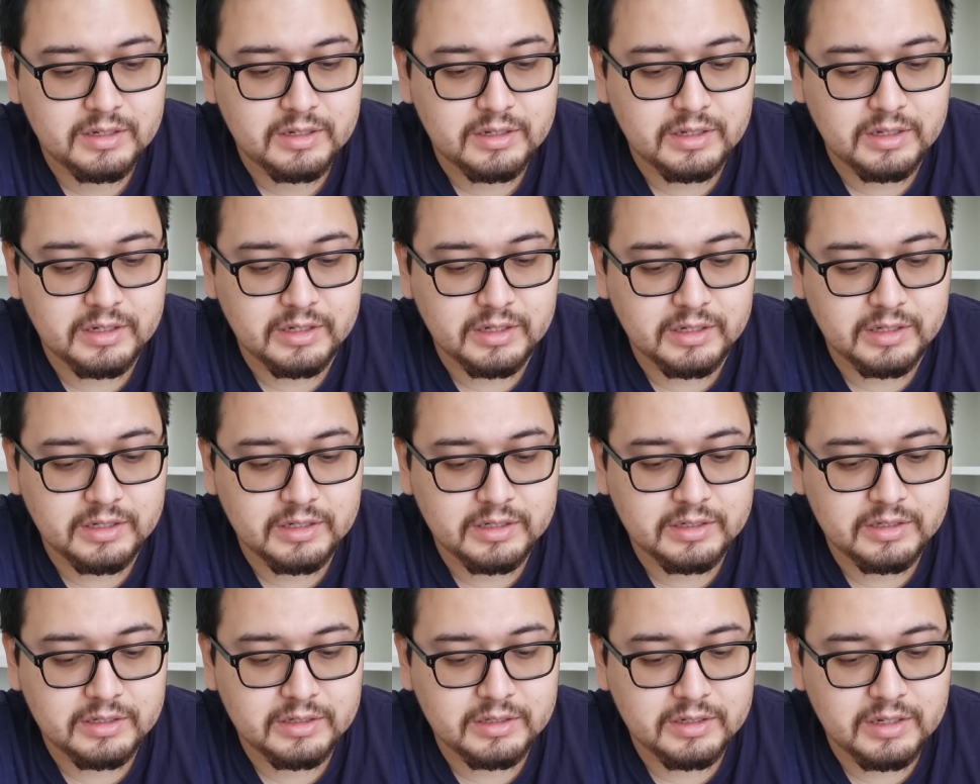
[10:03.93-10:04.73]
like
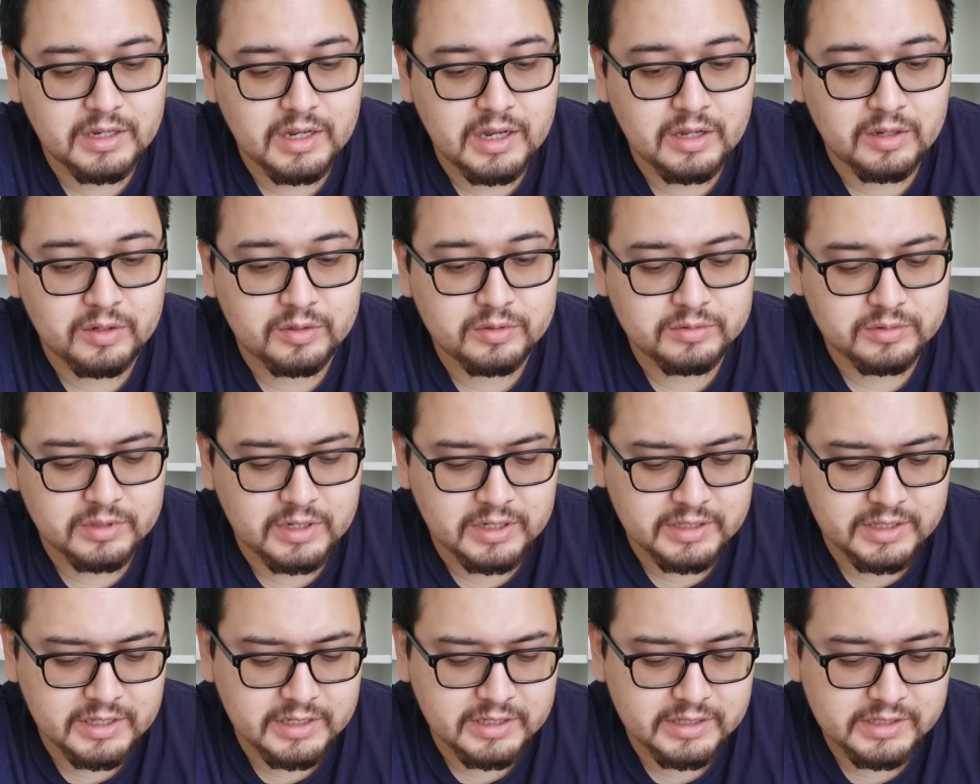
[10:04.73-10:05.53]
um, I
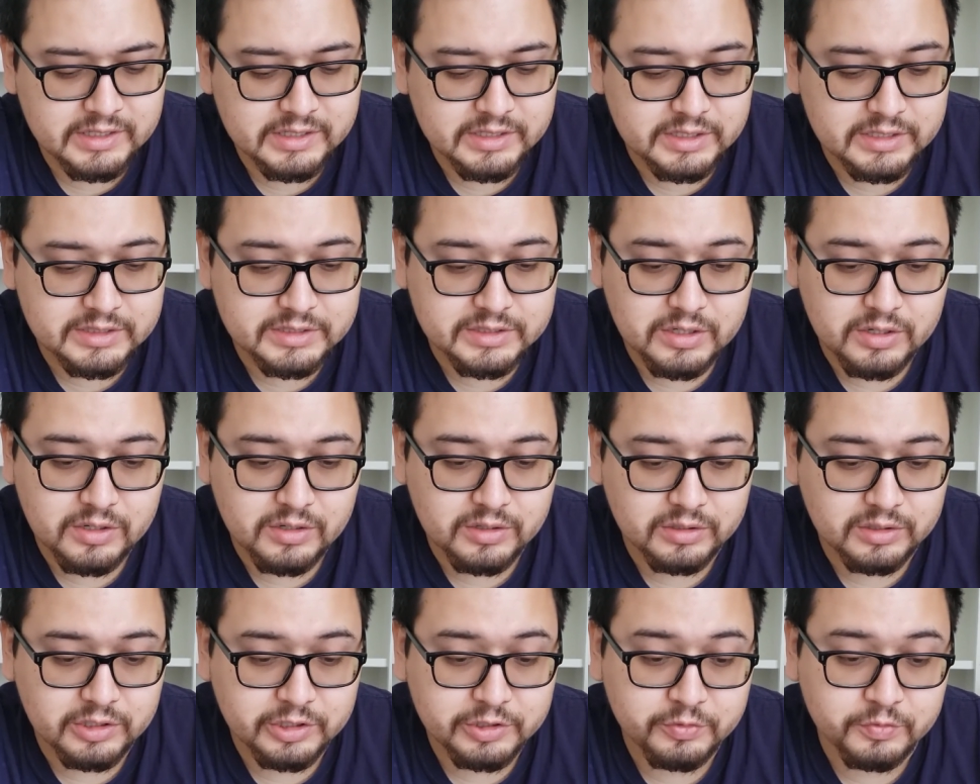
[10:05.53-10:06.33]
think this is
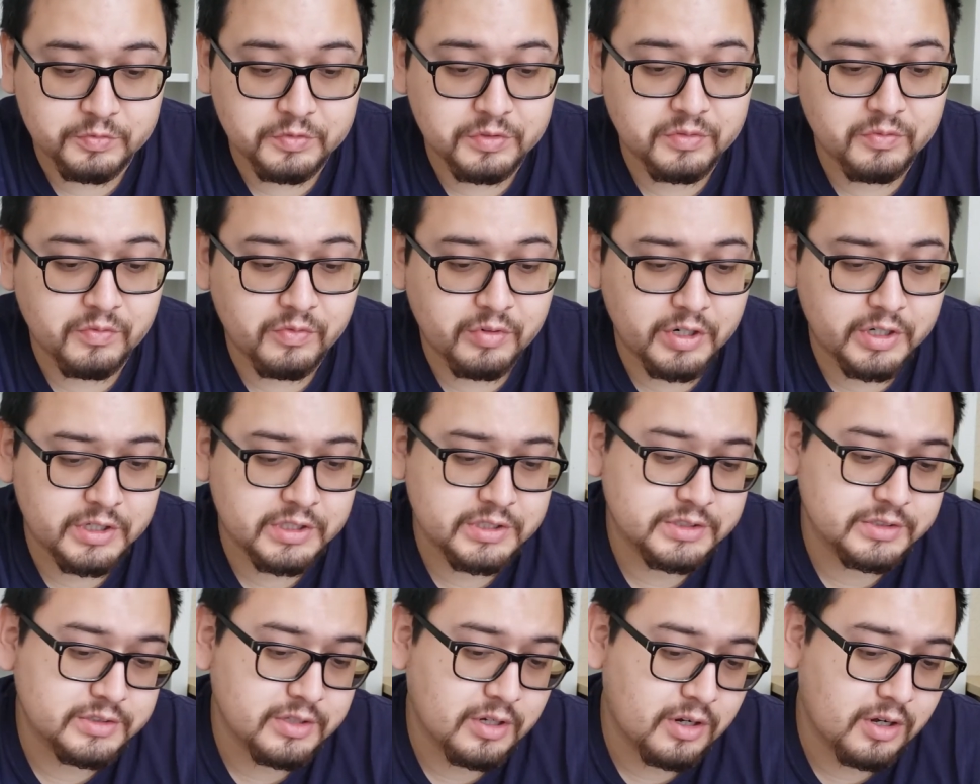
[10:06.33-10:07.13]
called a
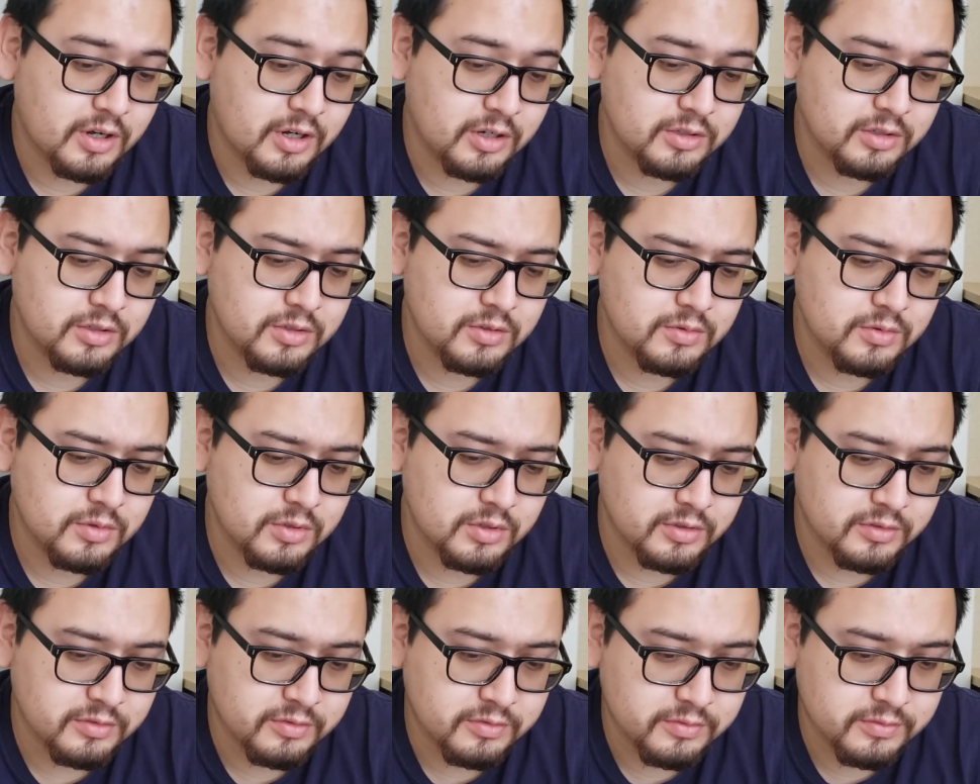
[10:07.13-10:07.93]
reversed holo
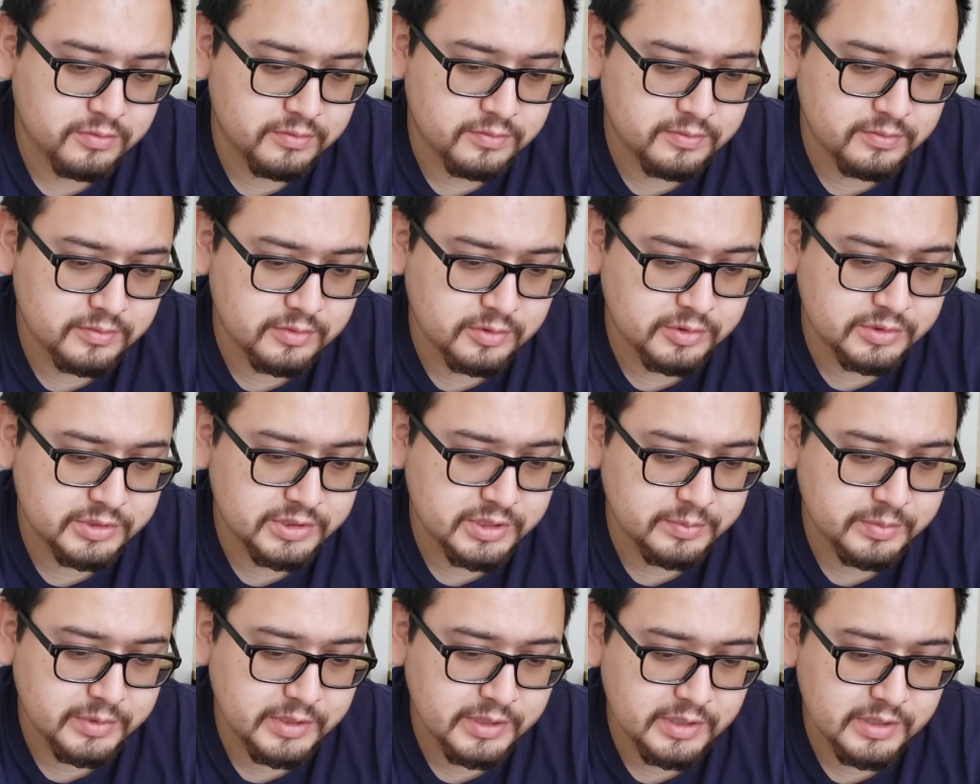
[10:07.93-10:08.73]
or or
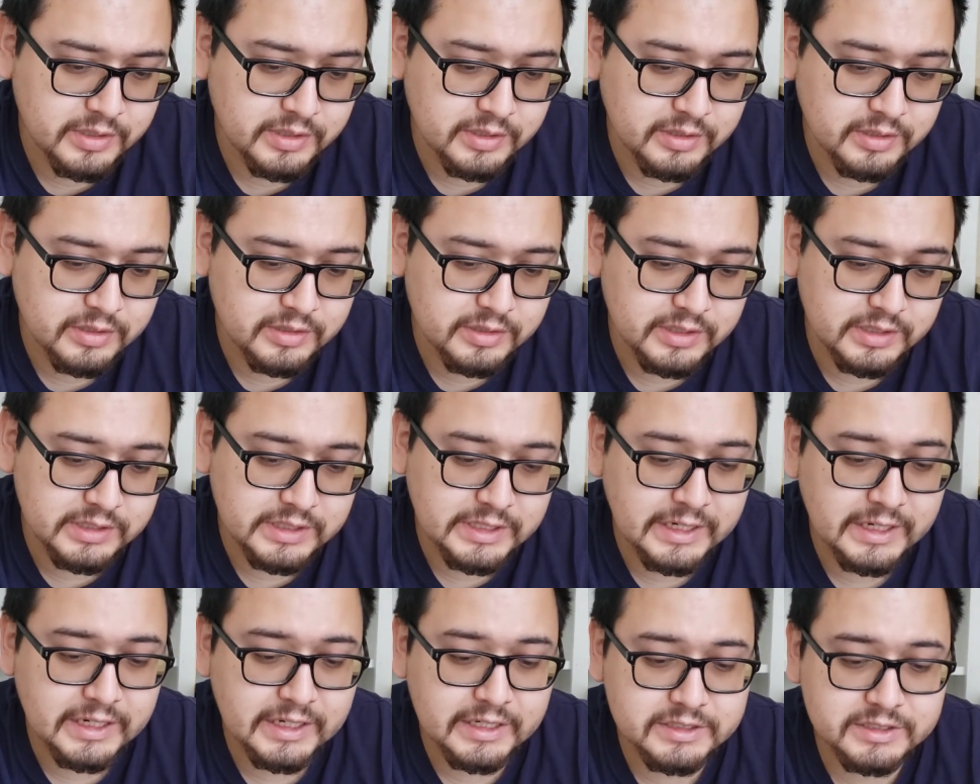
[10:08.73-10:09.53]
something.
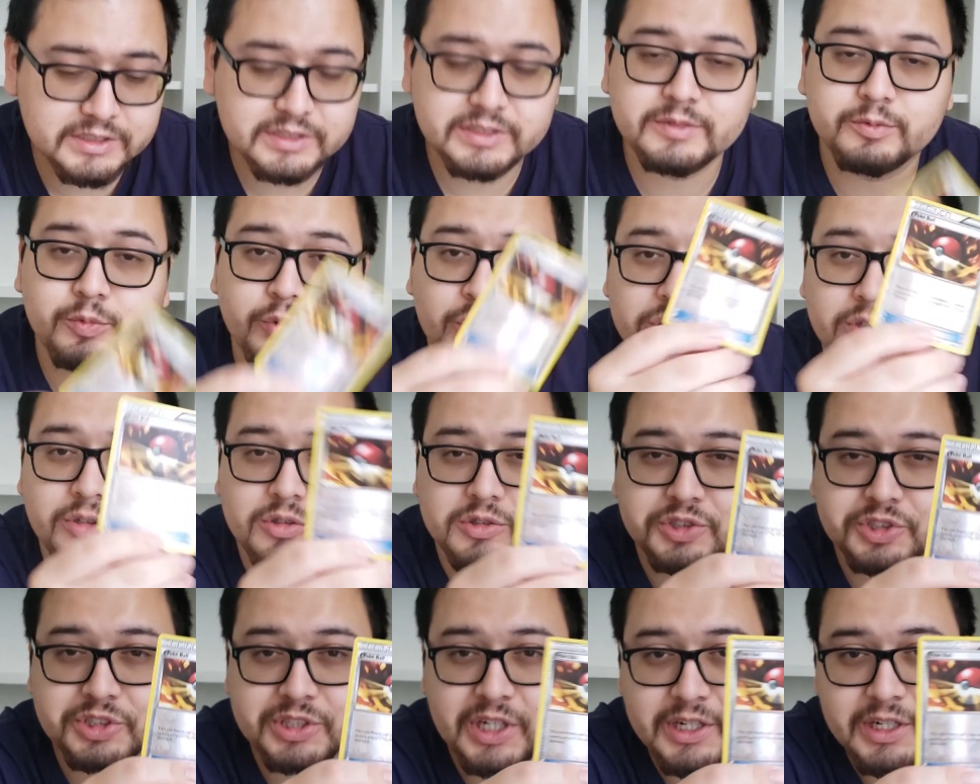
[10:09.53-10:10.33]
Eh, it's one of
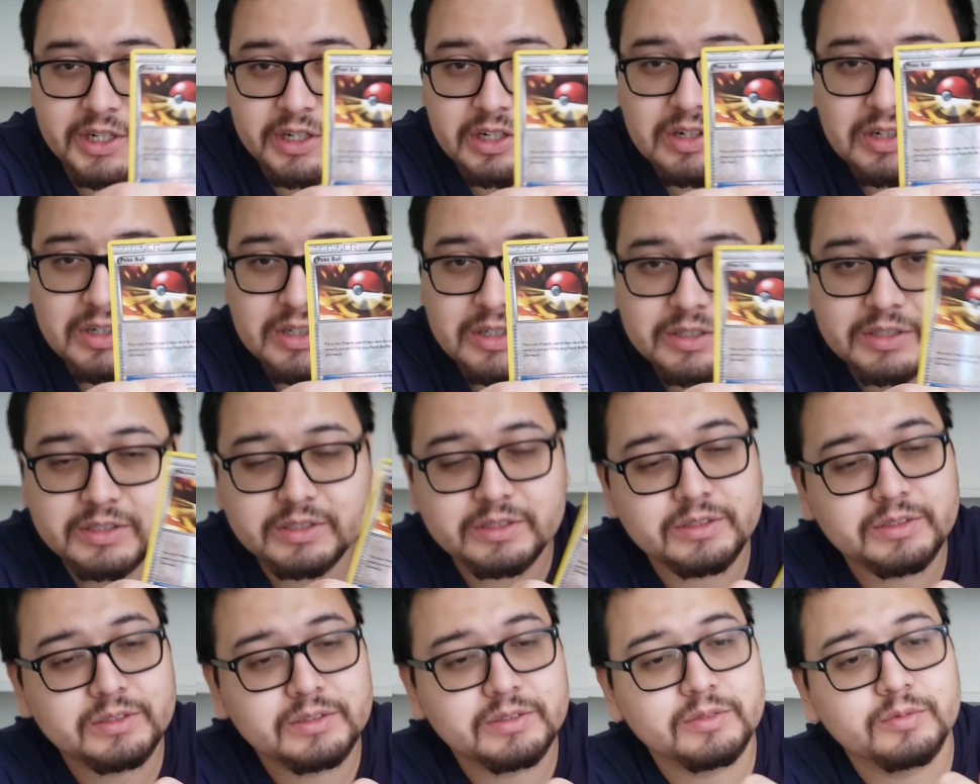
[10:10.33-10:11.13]
those shiny
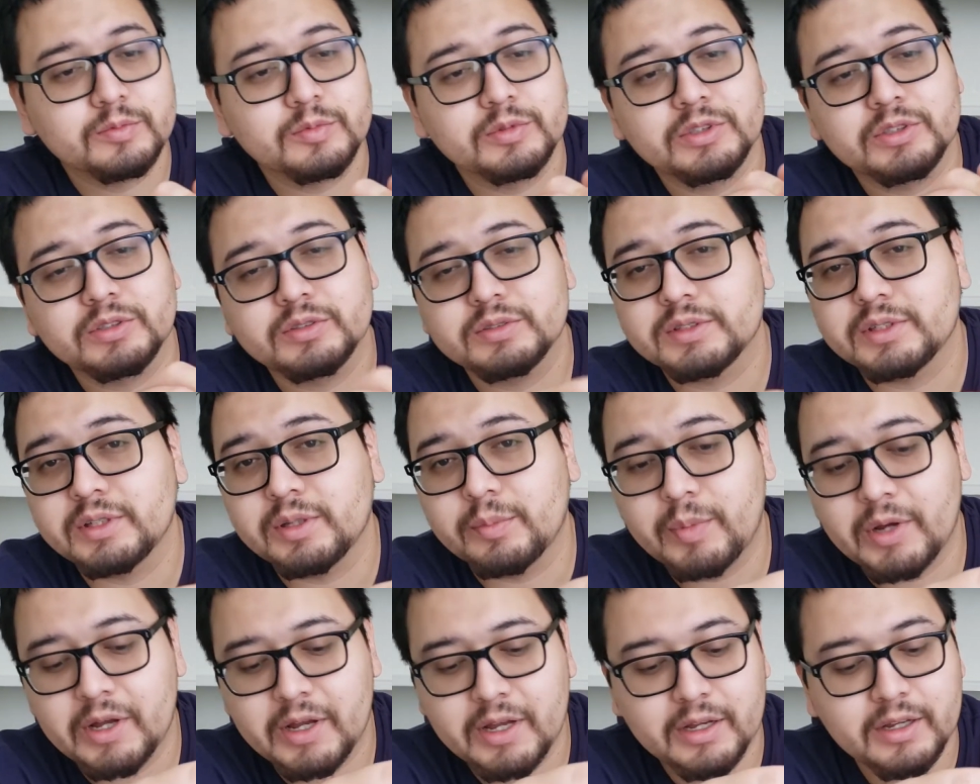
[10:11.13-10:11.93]
cards, one of those in the
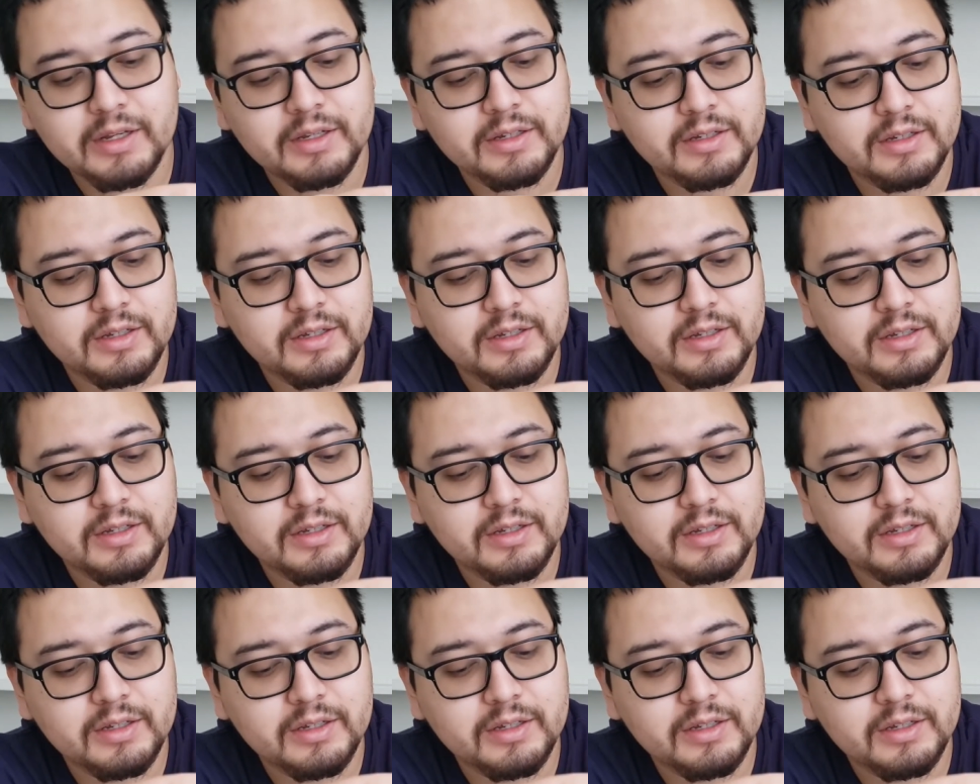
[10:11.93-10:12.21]
back.